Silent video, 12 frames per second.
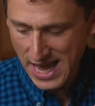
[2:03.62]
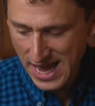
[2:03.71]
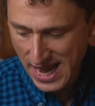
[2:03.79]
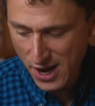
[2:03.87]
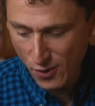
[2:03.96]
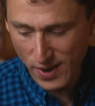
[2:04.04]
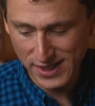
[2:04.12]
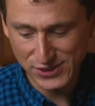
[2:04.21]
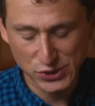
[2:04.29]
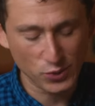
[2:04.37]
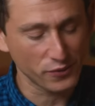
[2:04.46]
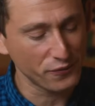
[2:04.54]
How
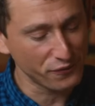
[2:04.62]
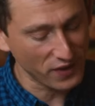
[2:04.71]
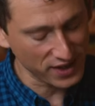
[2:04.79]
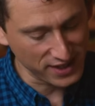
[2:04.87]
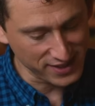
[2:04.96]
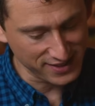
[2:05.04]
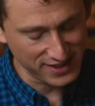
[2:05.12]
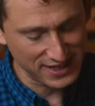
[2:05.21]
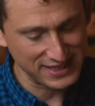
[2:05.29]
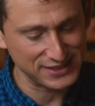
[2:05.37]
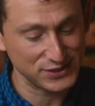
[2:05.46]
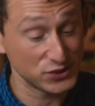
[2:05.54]
has your fight
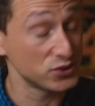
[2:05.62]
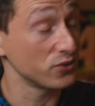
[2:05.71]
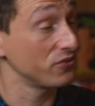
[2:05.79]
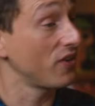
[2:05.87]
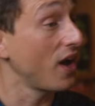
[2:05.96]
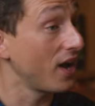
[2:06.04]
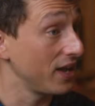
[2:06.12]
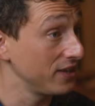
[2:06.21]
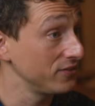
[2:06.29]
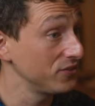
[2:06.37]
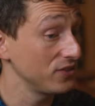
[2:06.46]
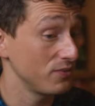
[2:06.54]

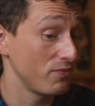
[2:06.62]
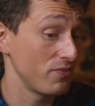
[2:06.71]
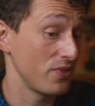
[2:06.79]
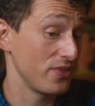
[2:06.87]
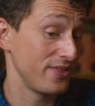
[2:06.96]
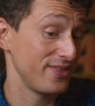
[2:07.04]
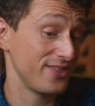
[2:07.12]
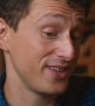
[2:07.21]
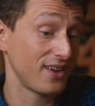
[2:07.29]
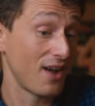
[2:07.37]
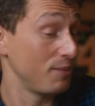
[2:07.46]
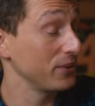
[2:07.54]
survived
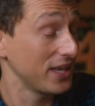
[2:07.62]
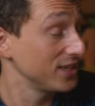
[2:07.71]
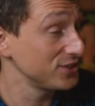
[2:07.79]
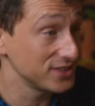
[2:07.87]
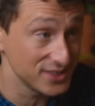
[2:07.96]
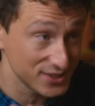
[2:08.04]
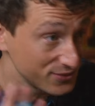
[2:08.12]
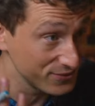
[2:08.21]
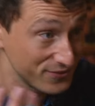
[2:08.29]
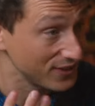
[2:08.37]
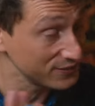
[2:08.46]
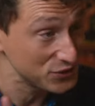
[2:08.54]
the complications of
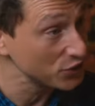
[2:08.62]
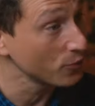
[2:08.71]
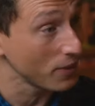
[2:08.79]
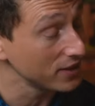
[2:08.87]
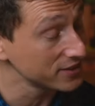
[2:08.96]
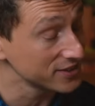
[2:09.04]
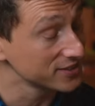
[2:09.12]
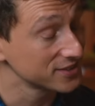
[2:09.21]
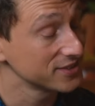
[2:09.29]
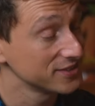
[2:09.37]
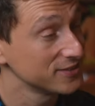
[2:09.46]
geopolitics?